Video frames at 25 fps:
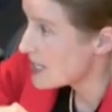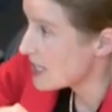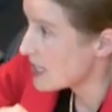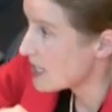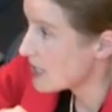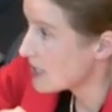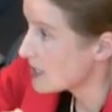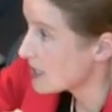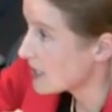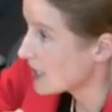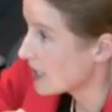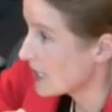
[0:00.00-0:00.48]

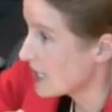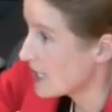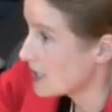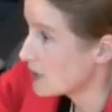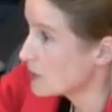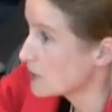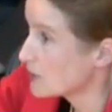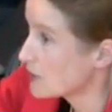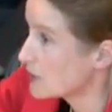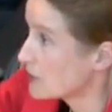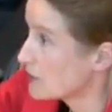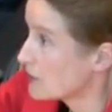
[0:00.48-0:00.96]
They are
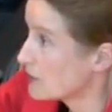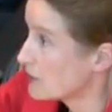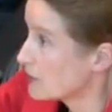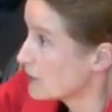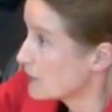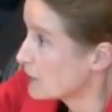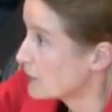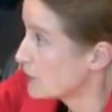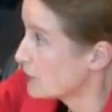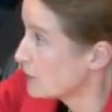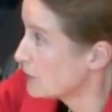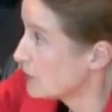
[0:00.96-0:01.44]
allowed
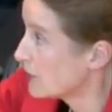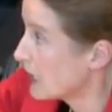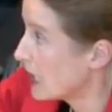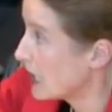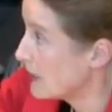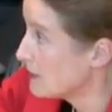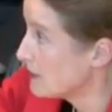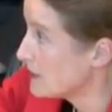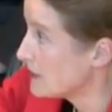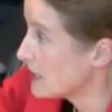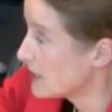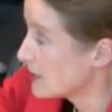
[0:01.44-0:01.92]
to sue
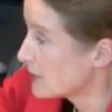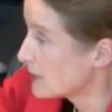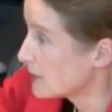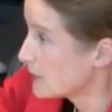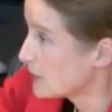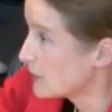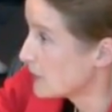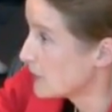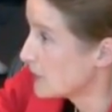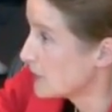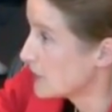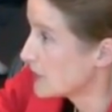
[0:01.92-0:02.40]
and be
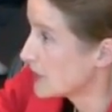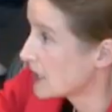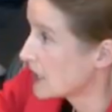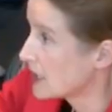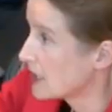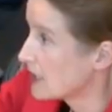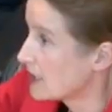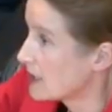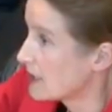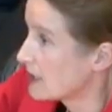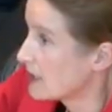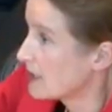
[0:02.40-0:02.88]
sued
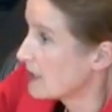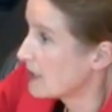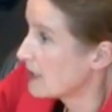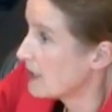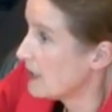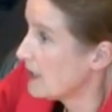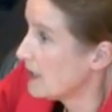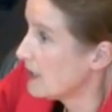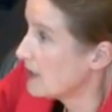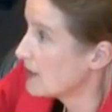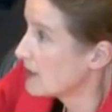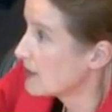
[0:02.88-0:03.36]

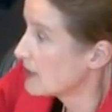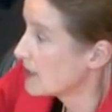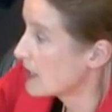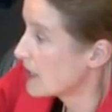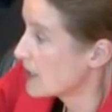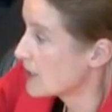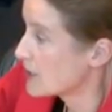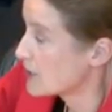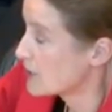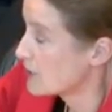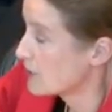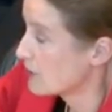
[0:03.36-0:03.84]
in the
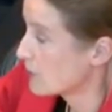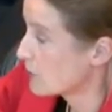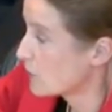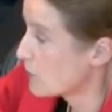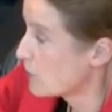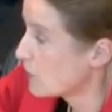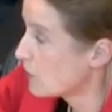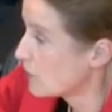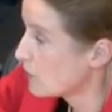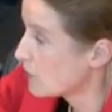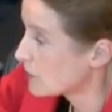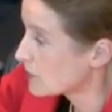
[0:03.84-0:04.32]
national
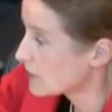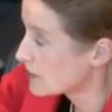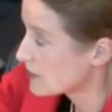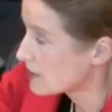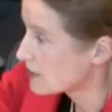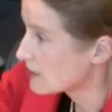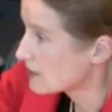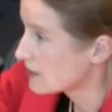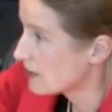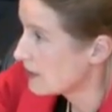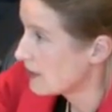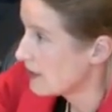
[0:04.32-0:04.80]

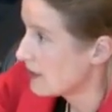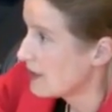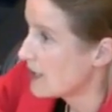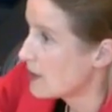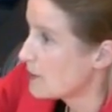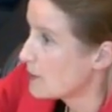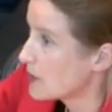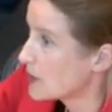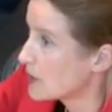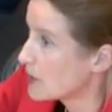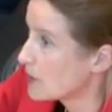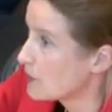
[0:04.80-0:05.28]
courts,
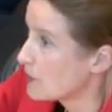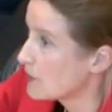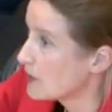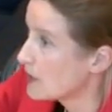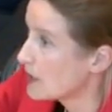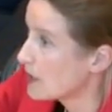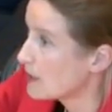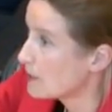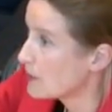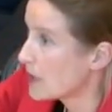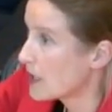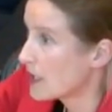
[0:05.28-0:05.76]
but
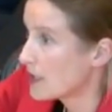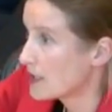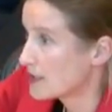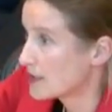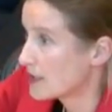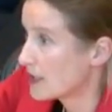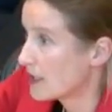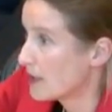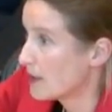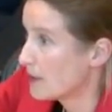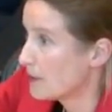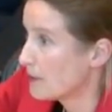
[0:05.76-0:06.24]
only
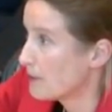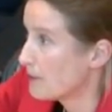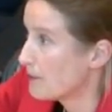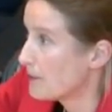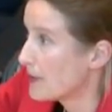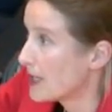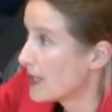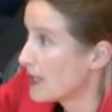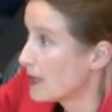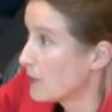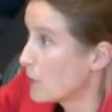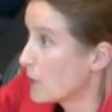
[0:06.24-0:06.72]
as um,
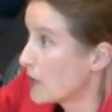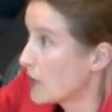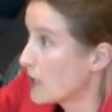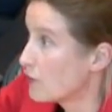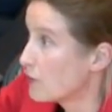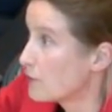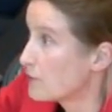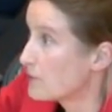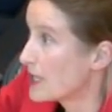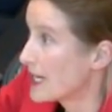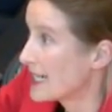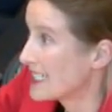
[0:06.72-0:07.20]
by
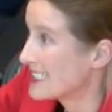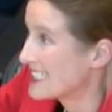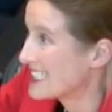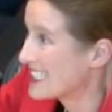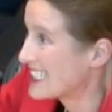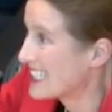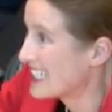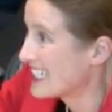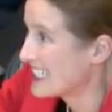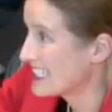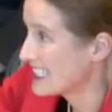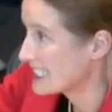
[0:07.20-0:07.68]
way of
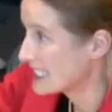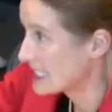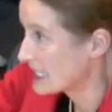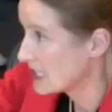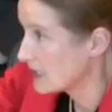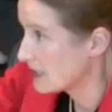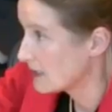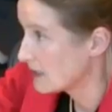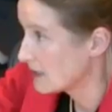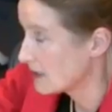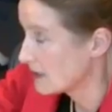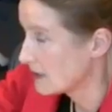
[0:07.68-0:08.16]

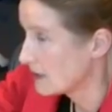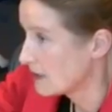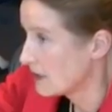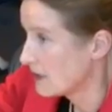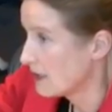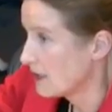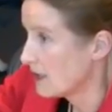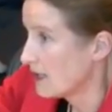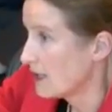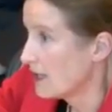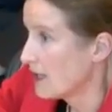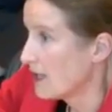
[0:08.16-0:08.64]
practicality.
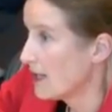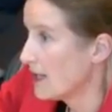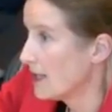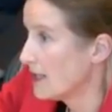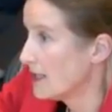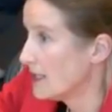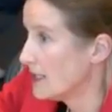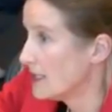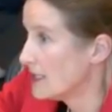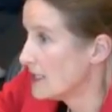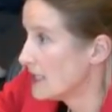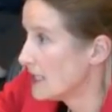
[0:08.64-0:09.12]

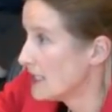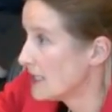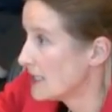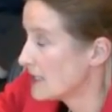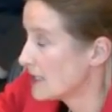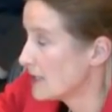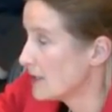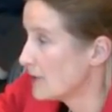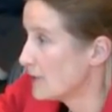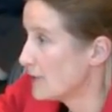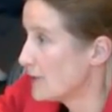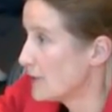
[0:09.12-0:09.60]
And
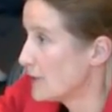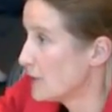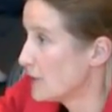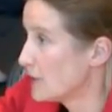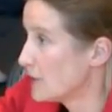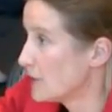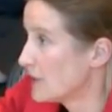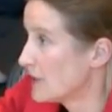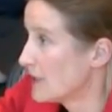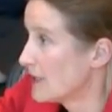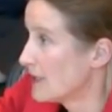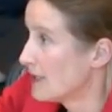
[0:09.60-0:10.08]
indeed, if
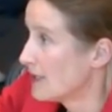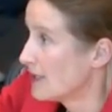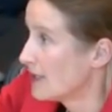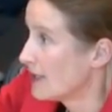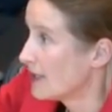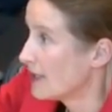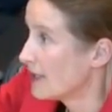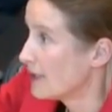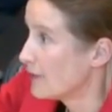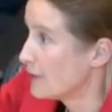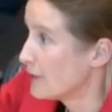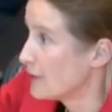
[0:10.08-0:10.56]
you
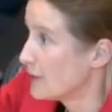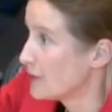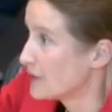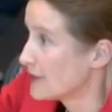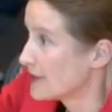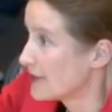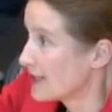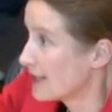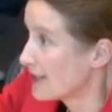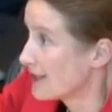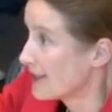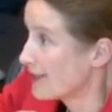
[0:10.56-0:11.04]
if
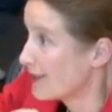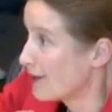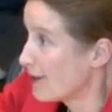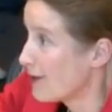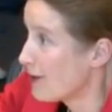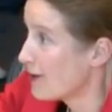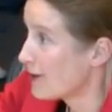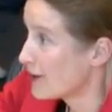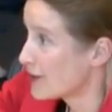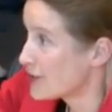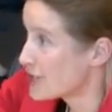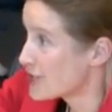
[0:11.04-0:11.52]
you studied
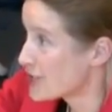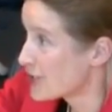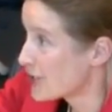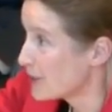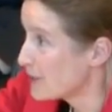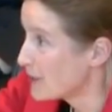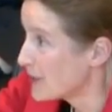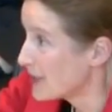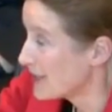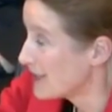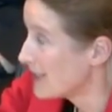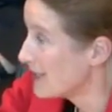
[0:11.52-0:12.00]
law in
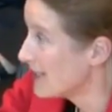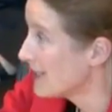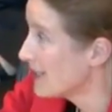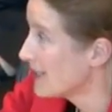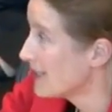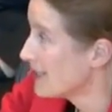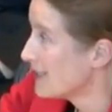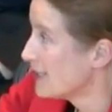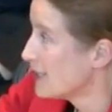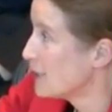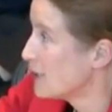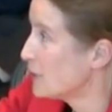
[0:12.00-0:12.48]

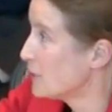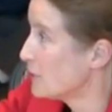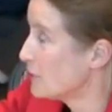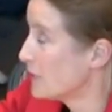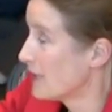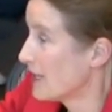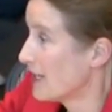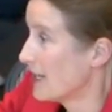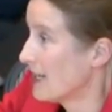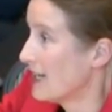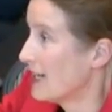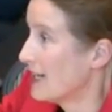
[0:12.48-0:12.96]
Germany, you
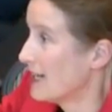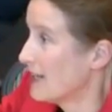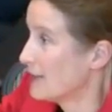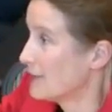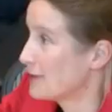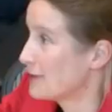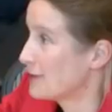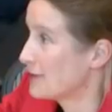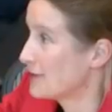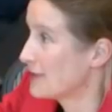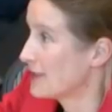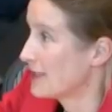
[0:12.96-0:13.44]
will
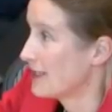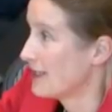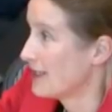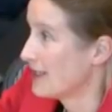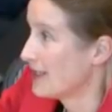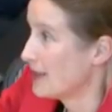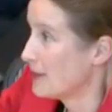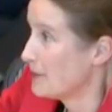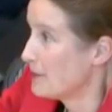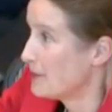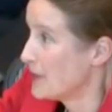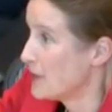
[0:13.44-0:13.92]
have
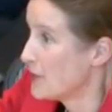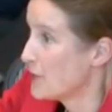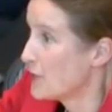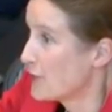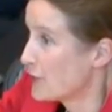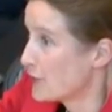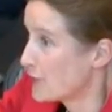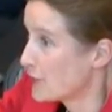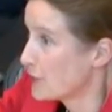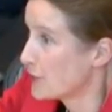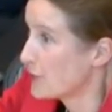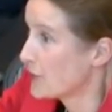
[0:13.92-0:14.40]
been
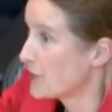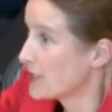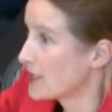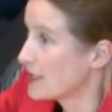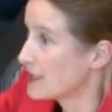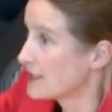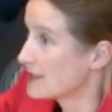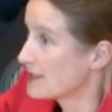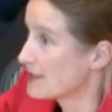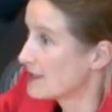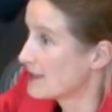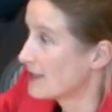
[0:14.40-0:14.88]
through
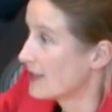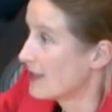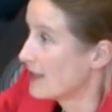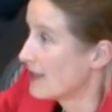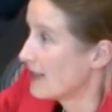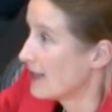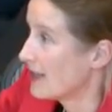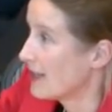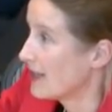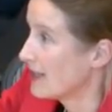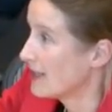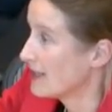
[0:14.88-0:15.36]
this
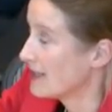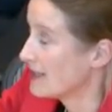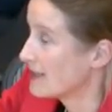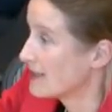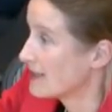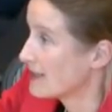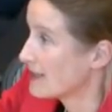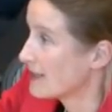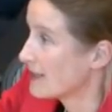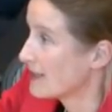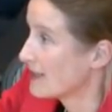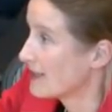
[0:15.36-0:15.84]

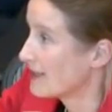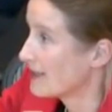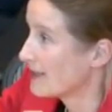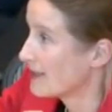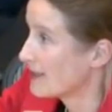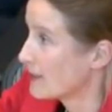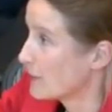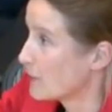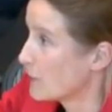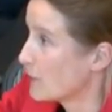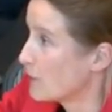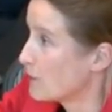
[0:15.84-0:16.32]
and
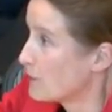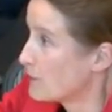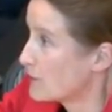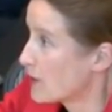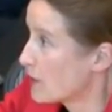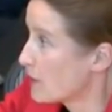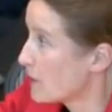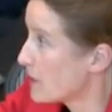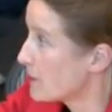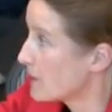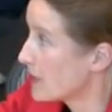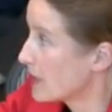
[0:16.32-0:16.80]
uh, were
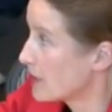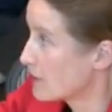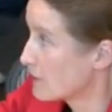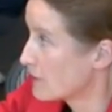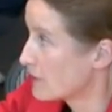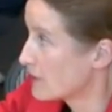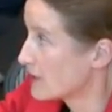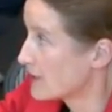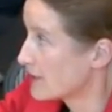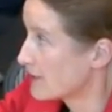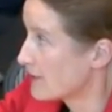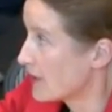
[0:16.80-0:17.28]
probably
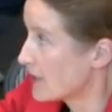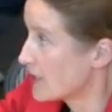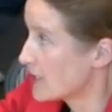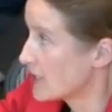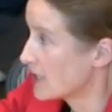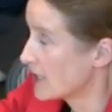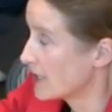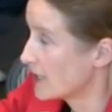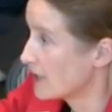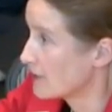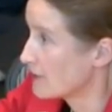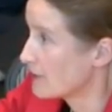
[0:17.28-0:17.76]
cr-
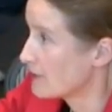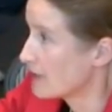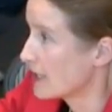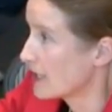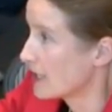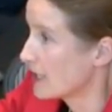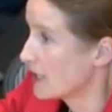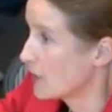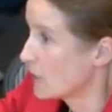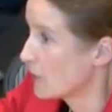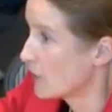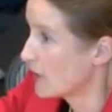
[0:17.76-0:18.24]
scratching and
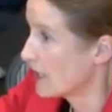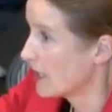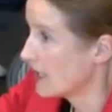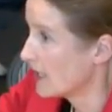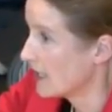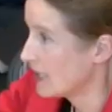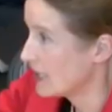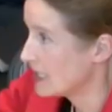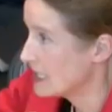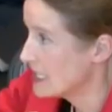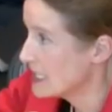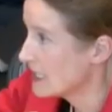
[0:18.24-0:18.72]
cracking your
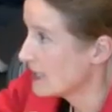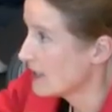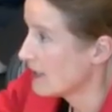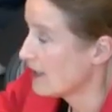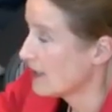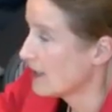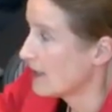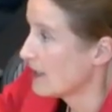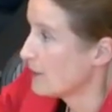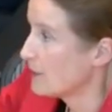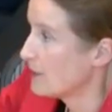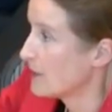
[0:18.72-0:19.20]
head
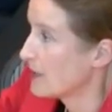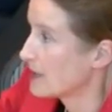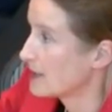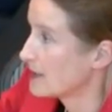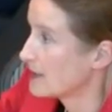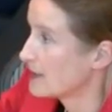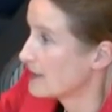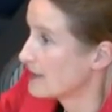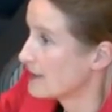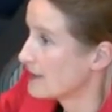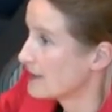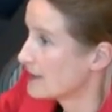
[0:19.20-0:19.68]

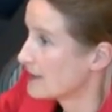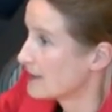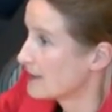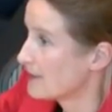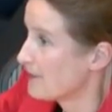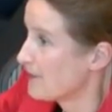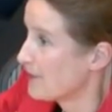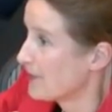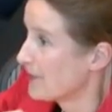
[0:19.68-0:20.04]
because